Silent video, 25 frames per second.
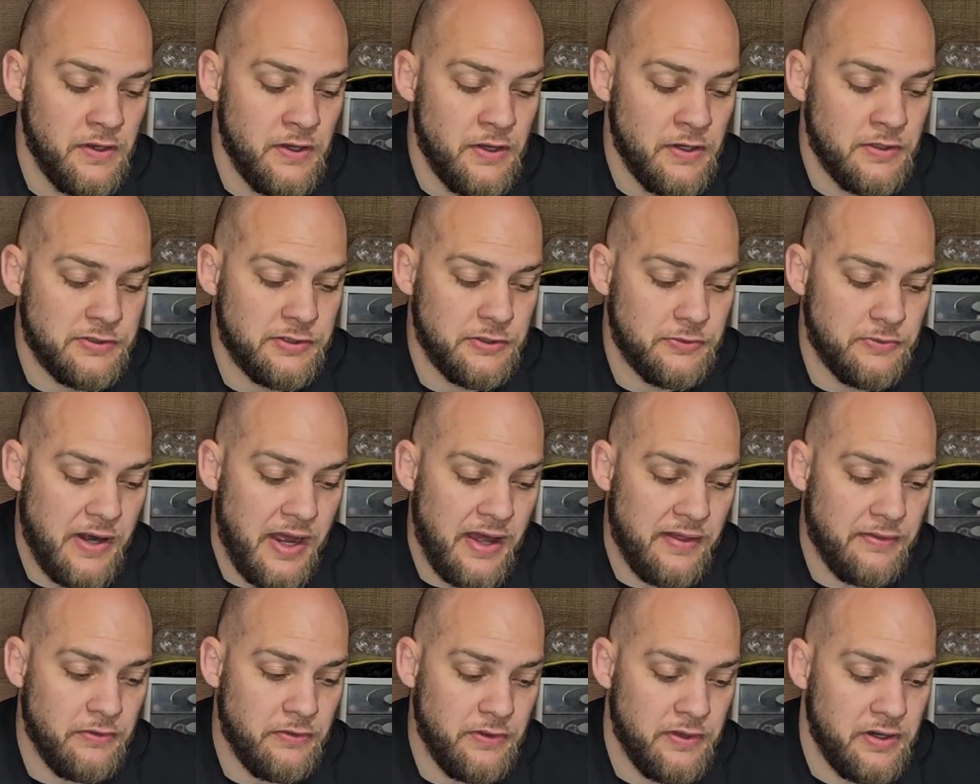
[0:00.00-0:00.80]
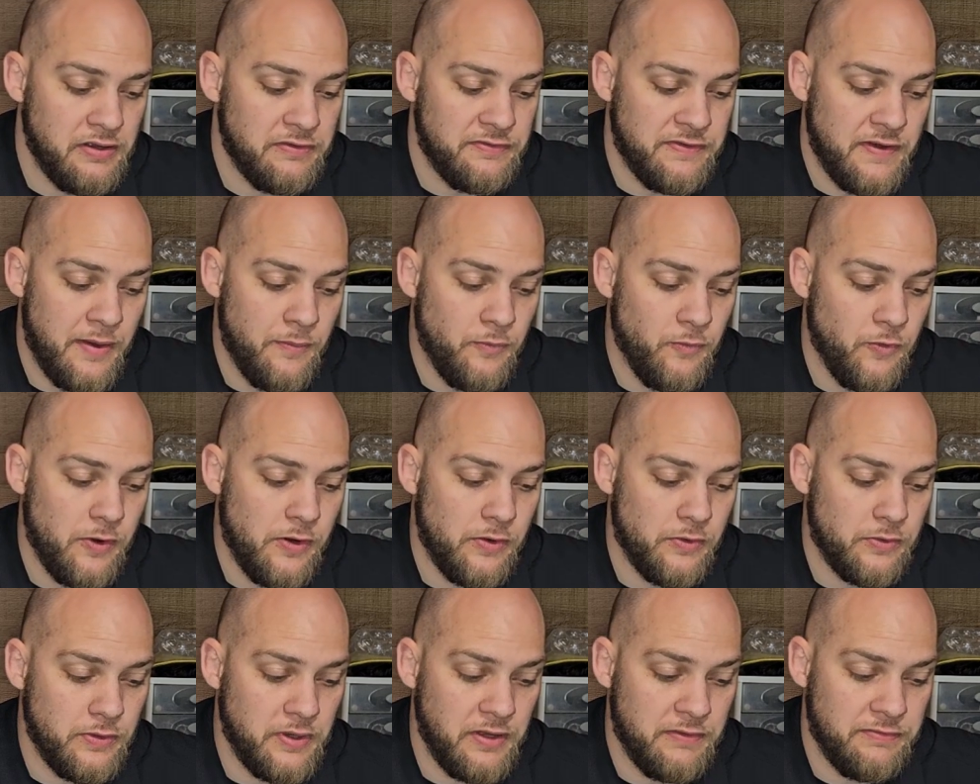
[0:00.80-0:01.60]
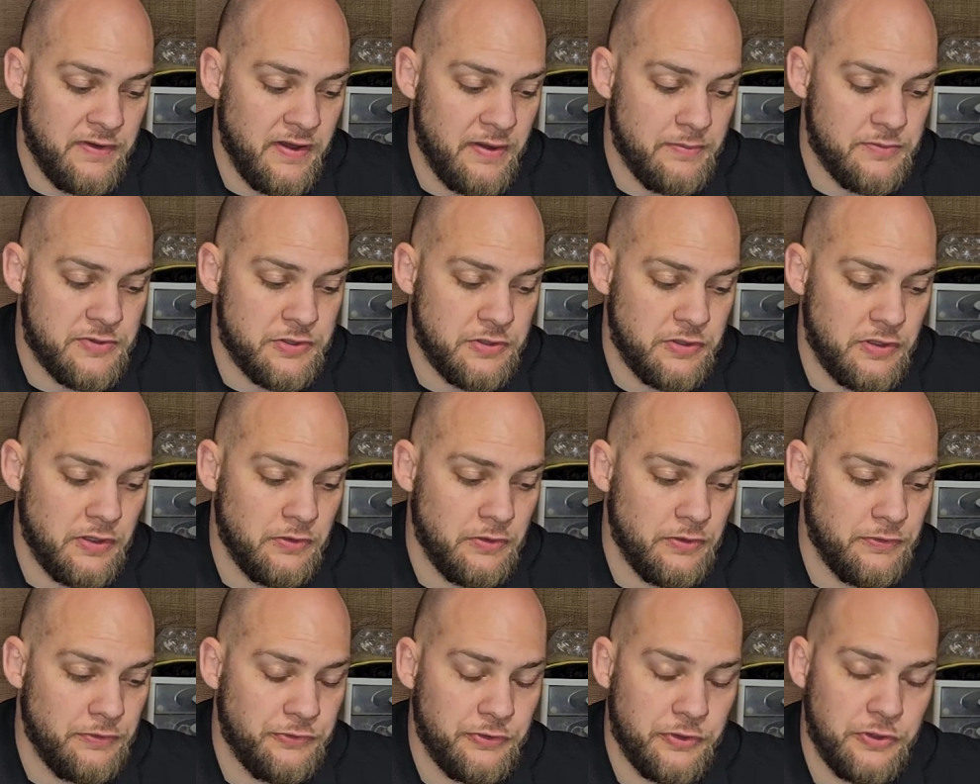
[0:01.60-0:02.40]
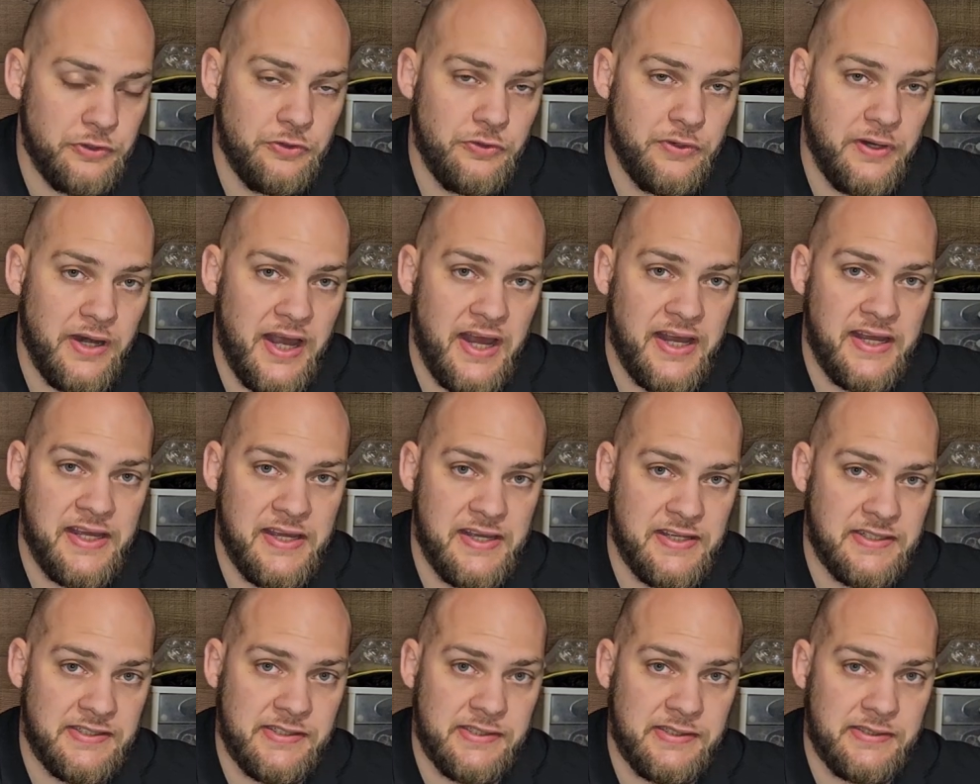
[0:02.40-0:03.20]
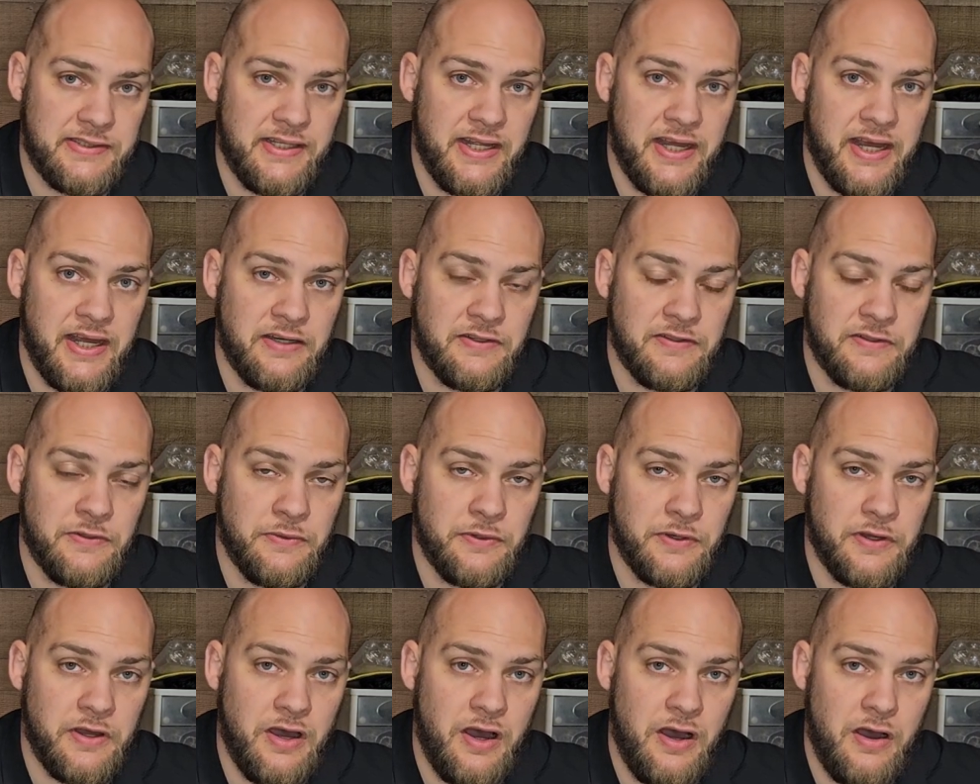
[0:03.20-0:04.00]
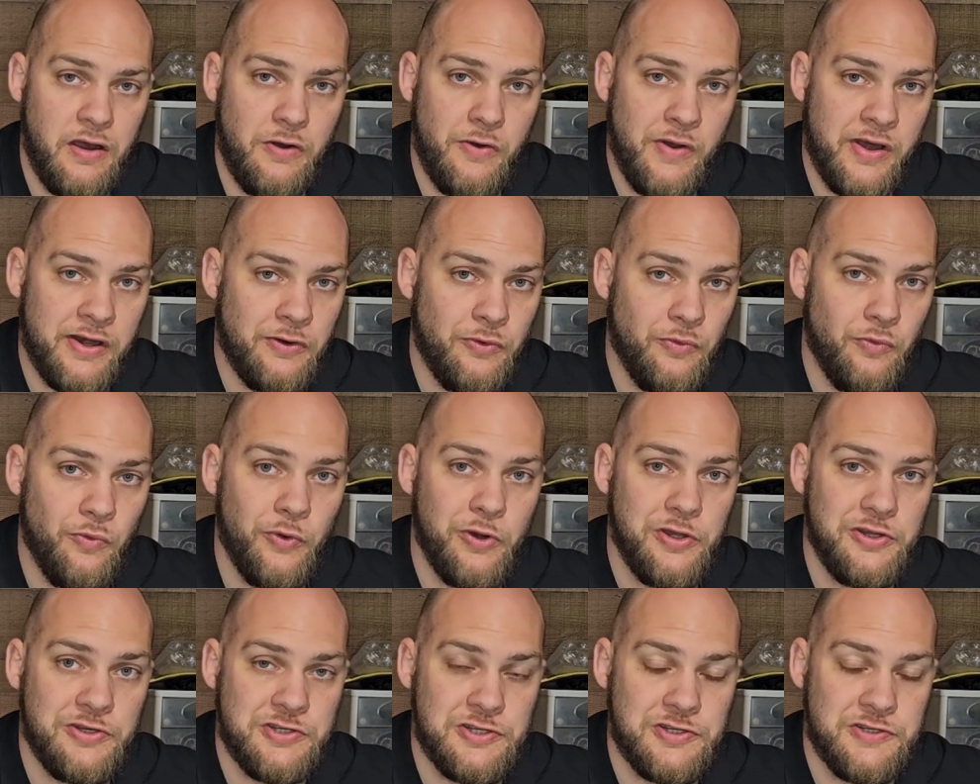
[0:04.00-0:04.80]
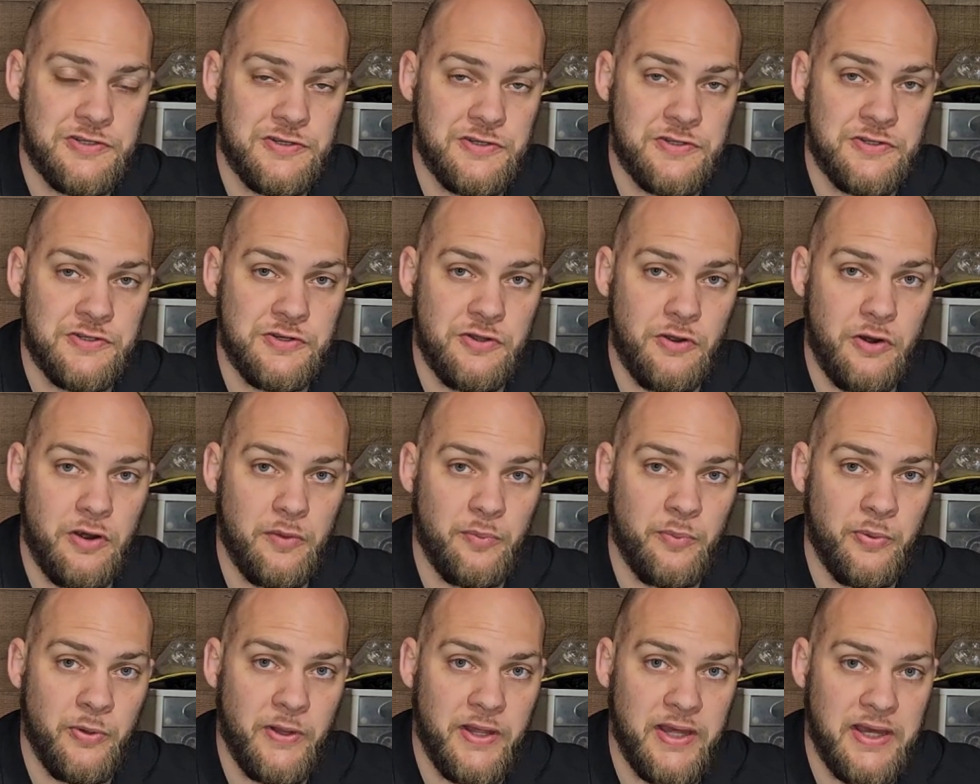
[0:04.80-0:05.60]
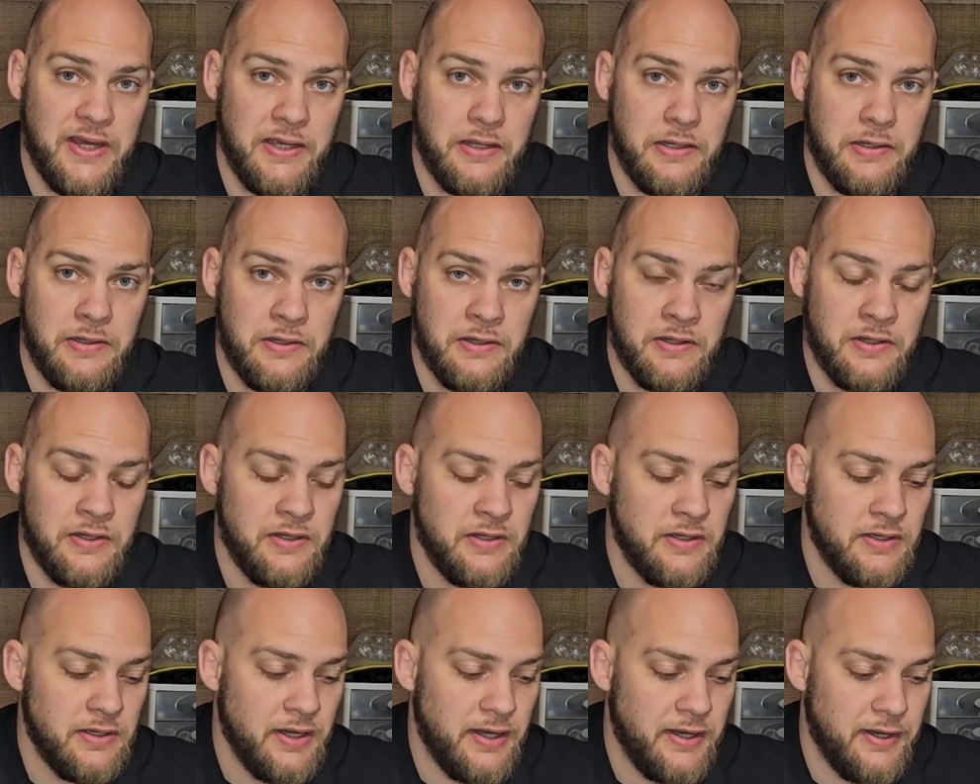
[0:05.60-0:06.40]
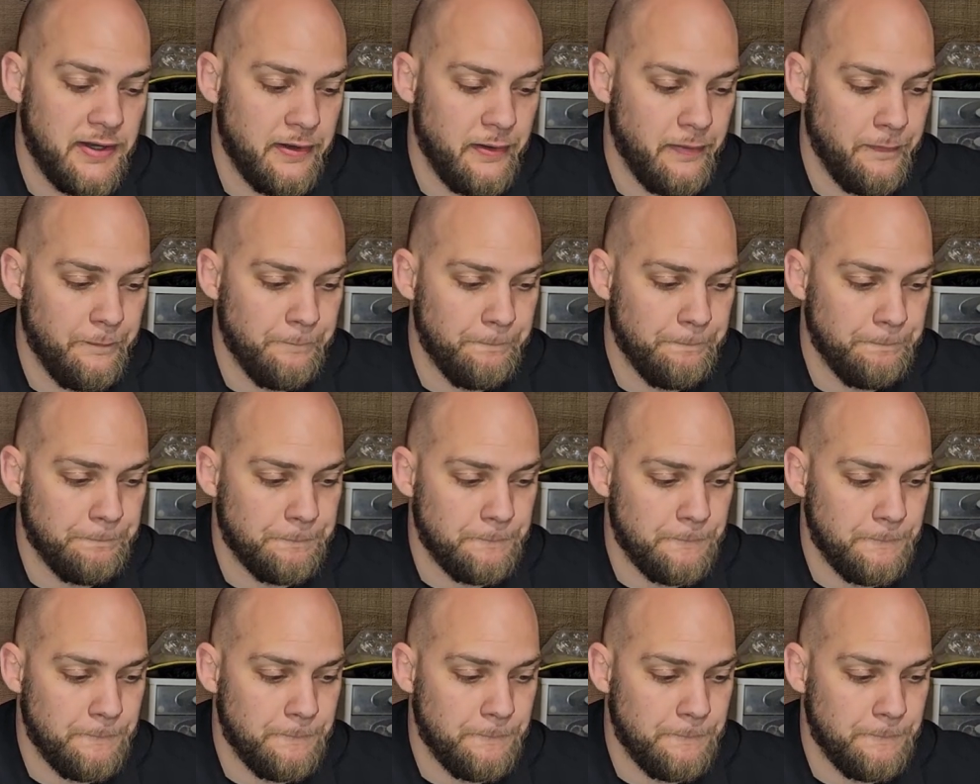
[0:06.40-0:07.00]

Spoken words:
So rather than if I'm scrolling through and I hit select on a call, I don't want it just to start playing. I